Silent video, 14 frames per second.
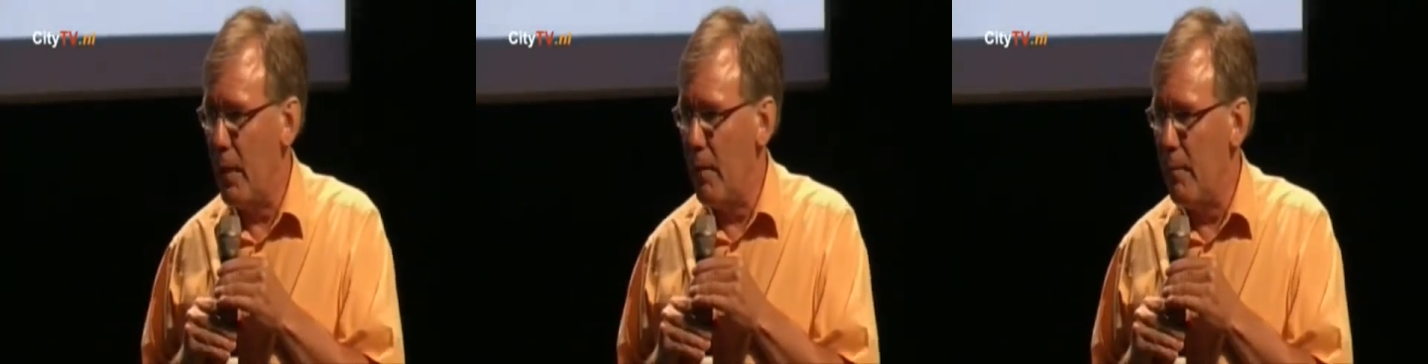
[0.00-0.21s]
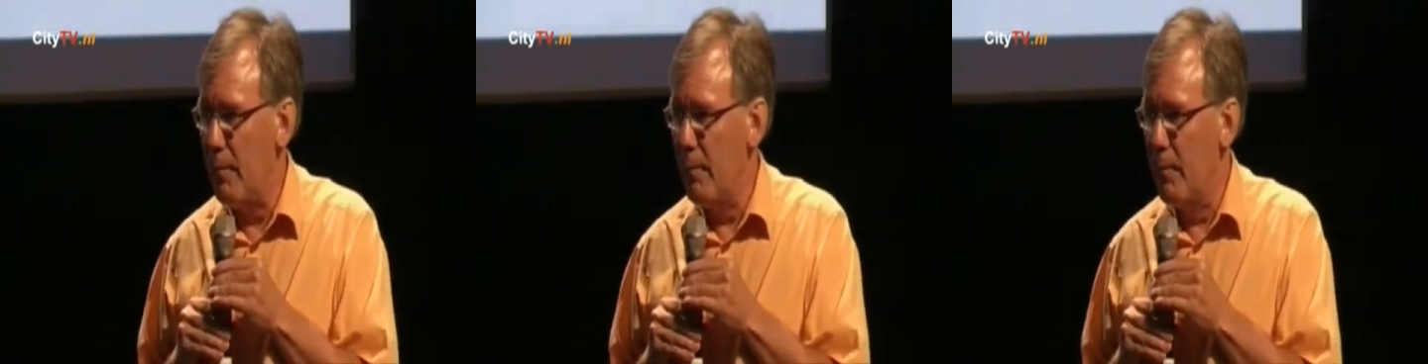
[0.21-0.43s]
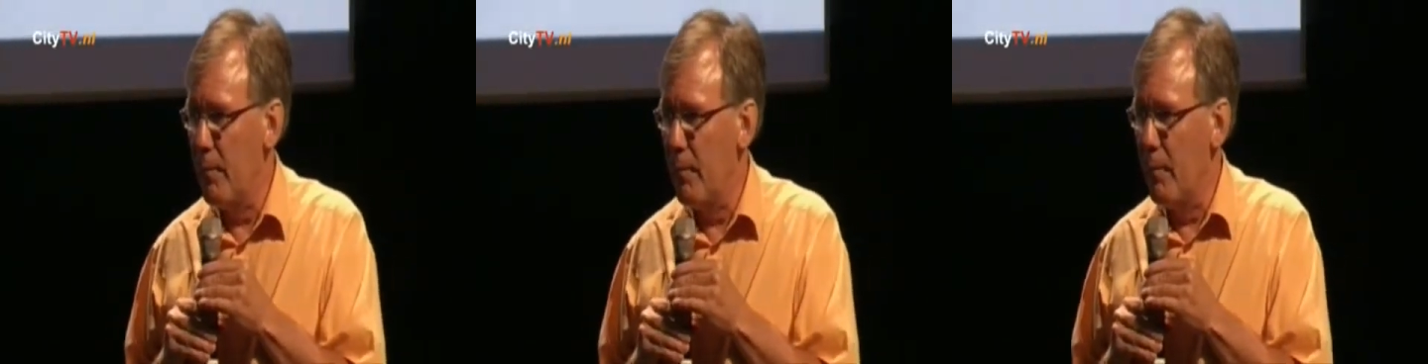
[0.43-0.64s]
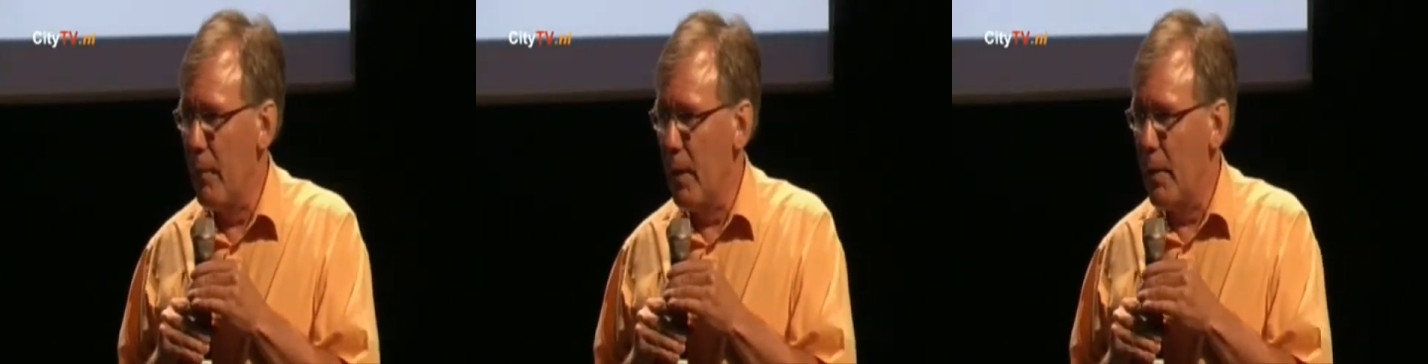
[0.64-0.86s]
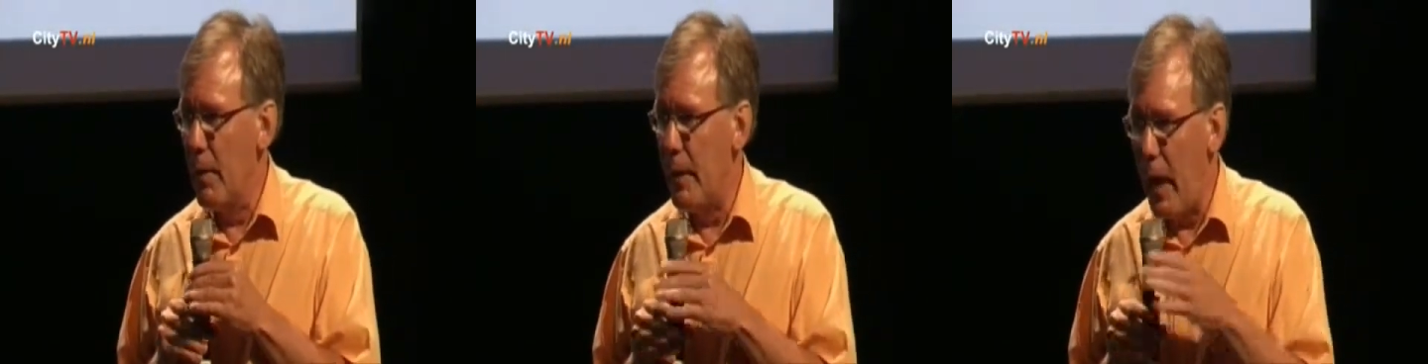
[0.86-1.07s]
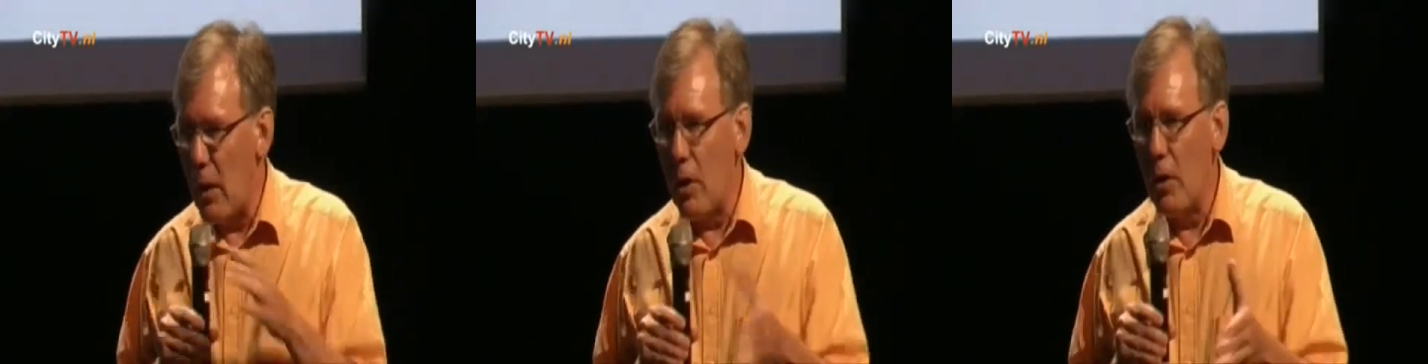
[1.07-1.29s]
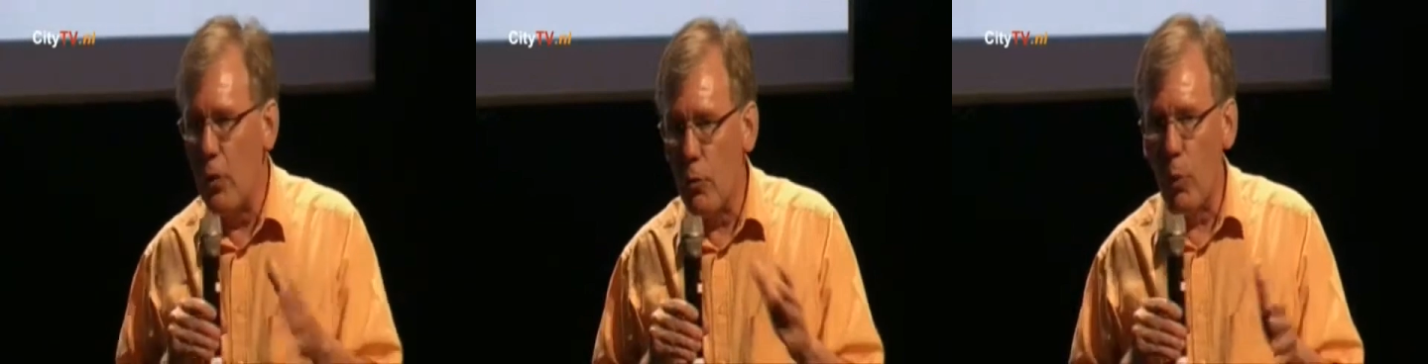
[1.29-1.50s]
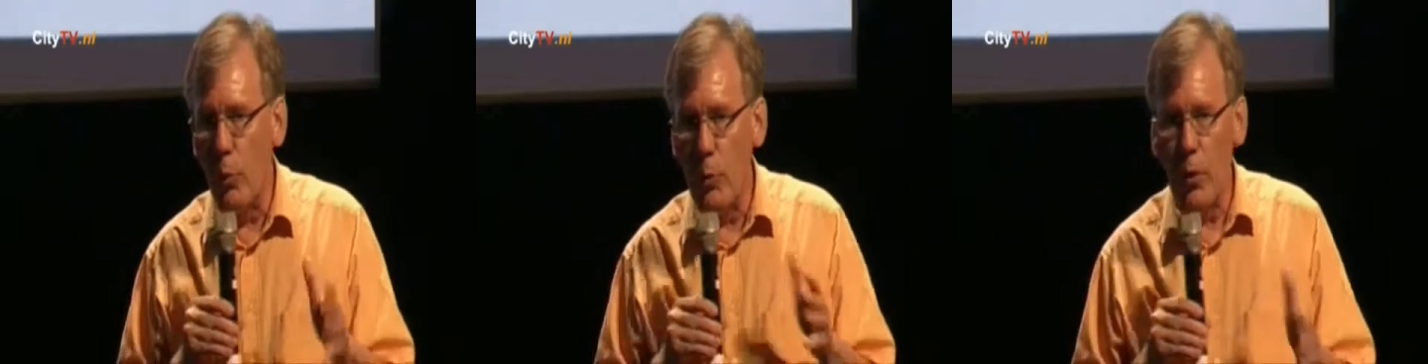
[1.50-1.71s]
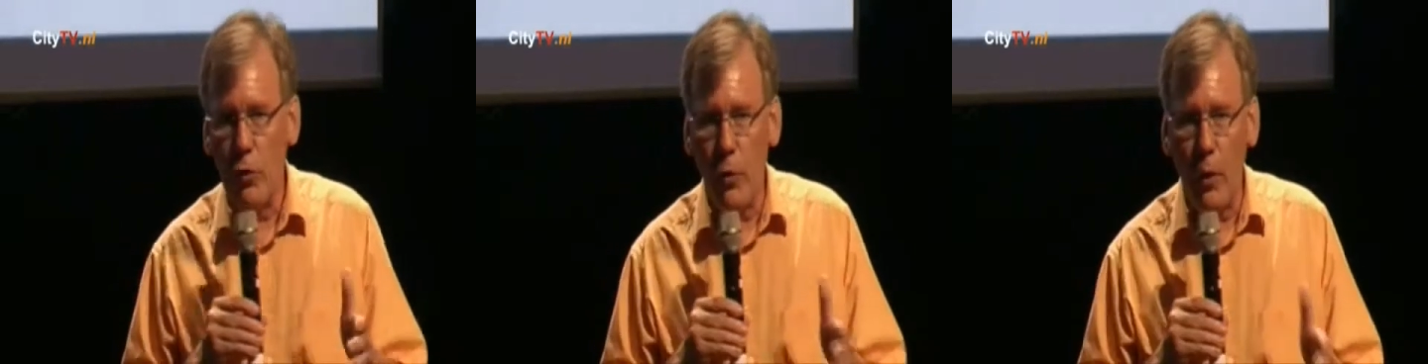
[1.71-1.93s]
Yeah, that is
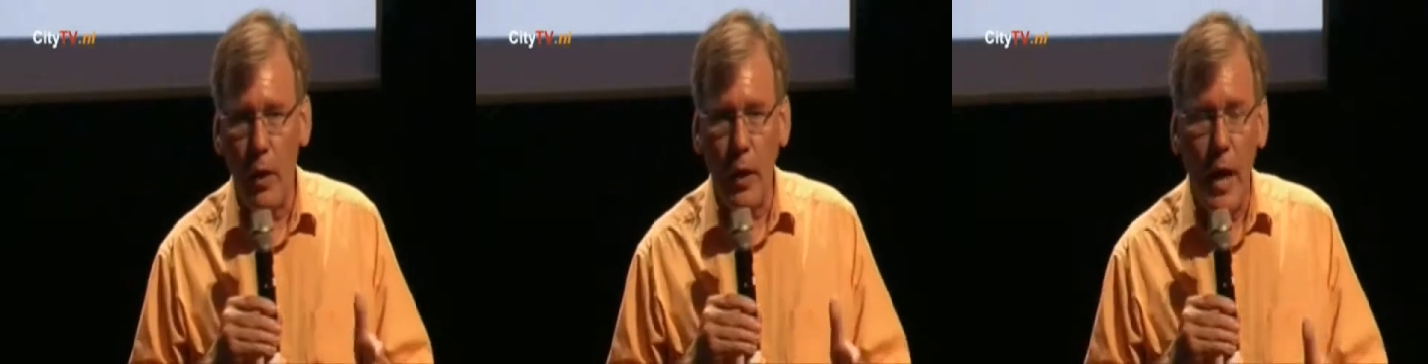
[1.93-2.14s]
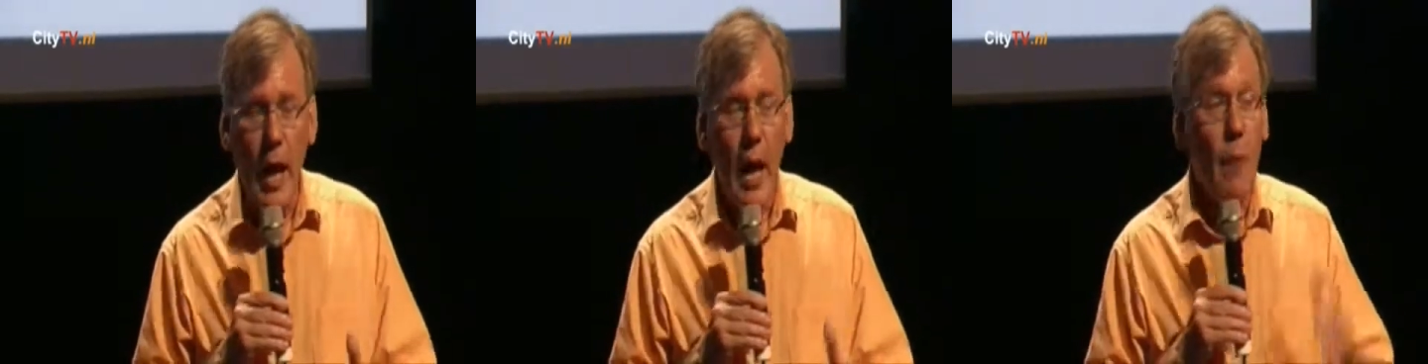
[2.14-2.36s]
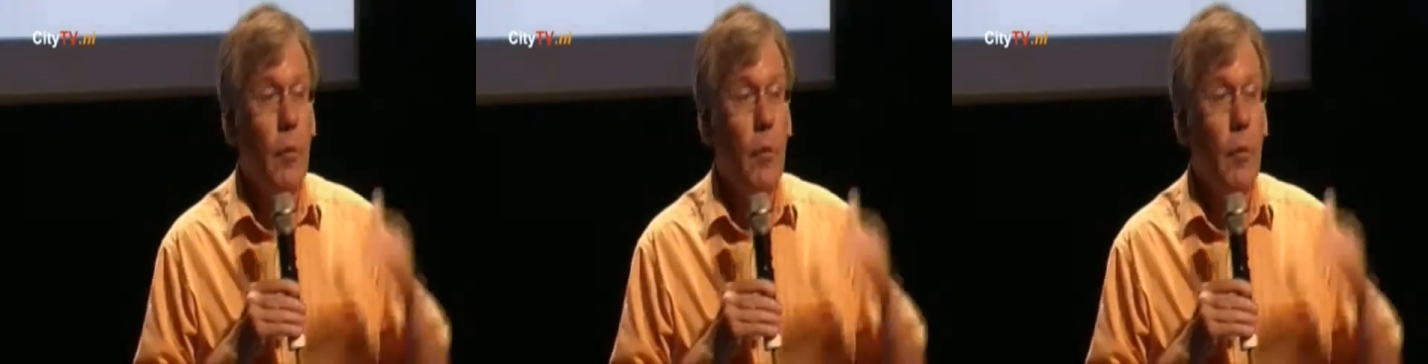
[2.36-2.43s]
what we are trying,